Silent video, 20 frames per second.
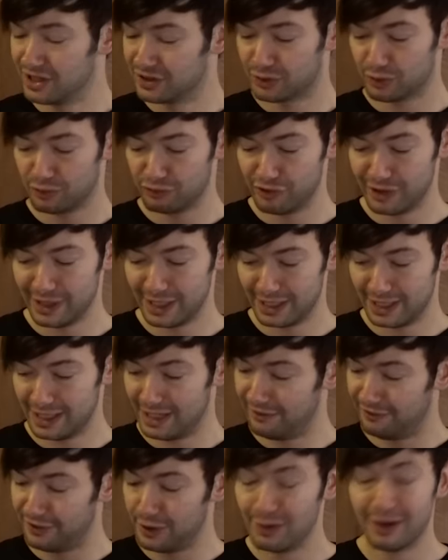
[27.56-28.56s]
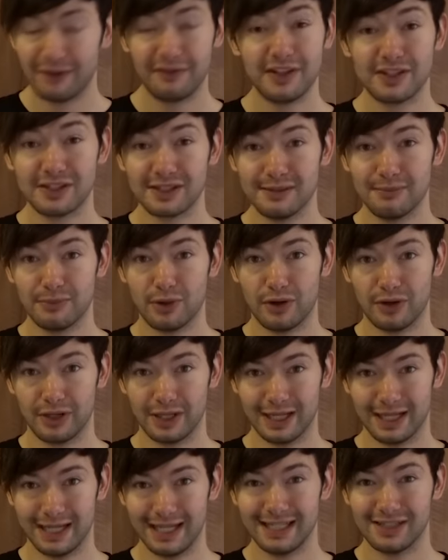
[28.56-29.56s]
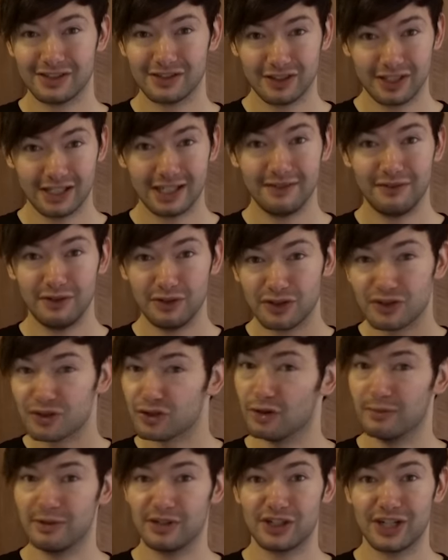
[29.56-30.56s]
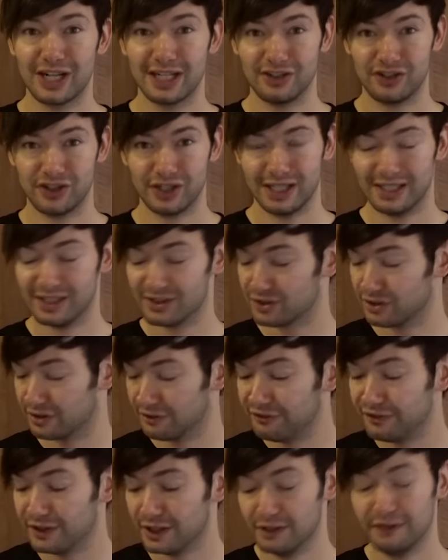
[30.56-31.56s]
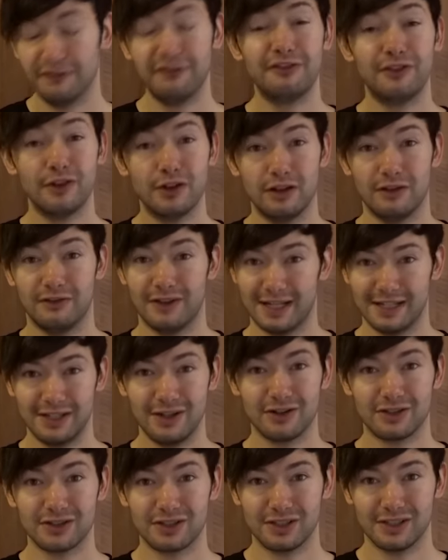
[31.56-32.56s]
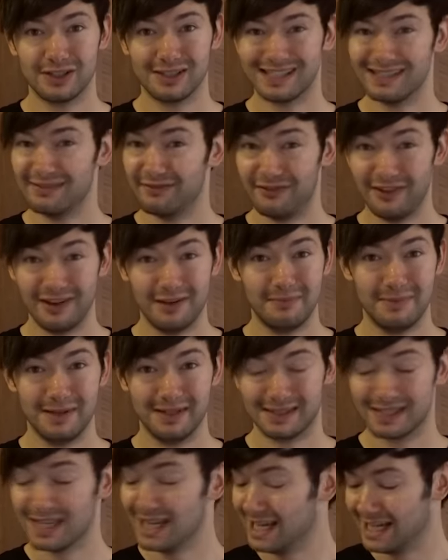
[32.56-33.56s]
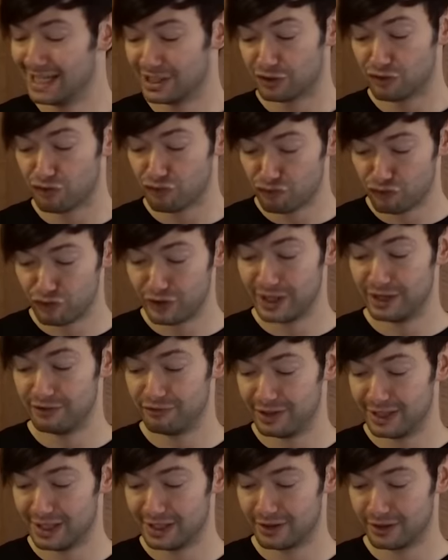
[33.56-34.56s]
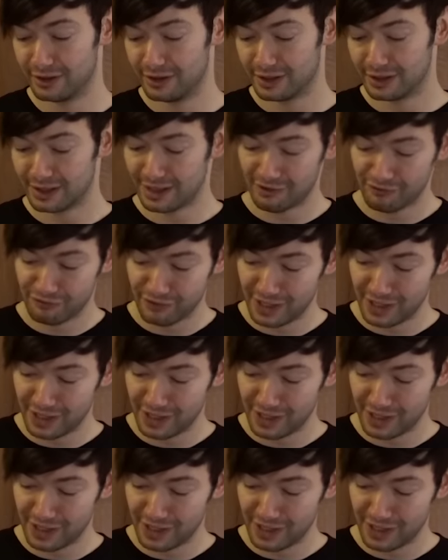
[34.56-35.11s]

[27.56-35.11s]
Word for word: So really, if you have this in the morning, it is going to give you so much energy and it's going to fill you full of antioxidants and vitamins. It's really, really good.